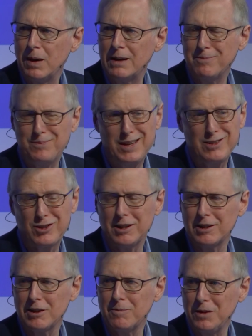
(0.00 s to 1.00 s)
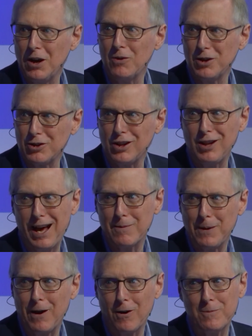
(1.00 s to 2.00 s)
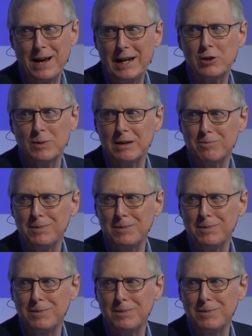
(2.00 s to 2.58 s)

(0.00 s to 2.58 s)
But it still is there's a lot of power management